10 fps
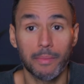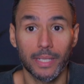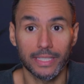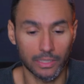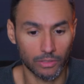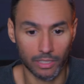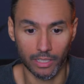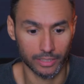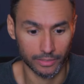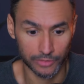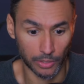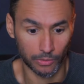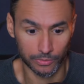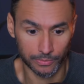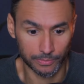Maybe I didn't look hard
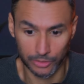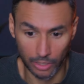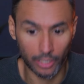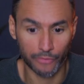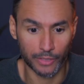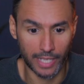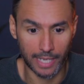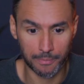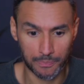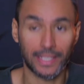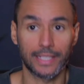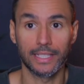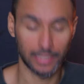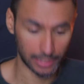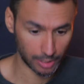enough, so sorry for that.
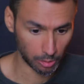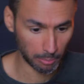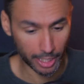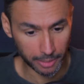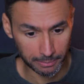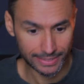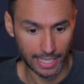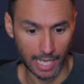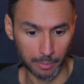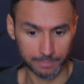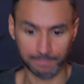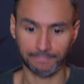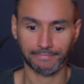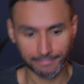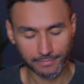Little minor mishap.